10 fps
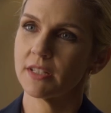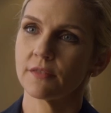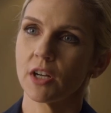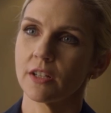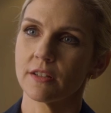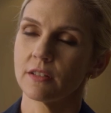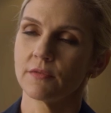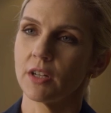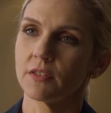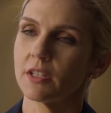Mesa Verde isn't
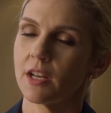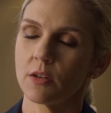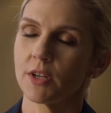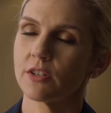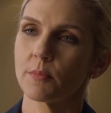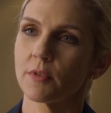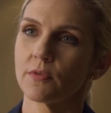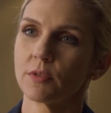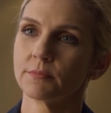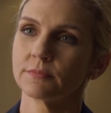involved in any way, shape, or
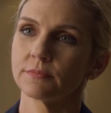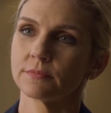form.